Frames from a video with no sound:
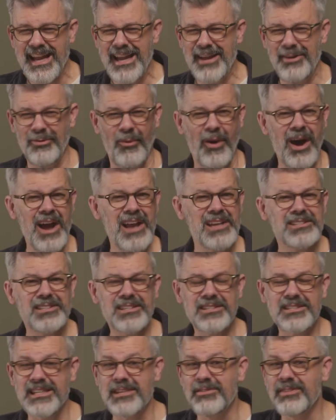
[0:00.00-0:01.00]
And why is
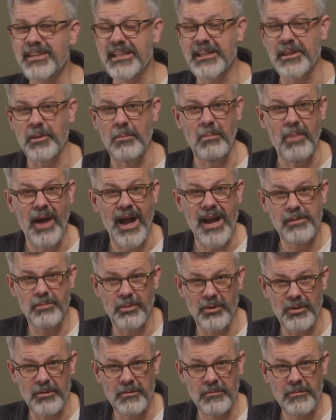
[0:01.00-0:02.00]
this even in the Bible?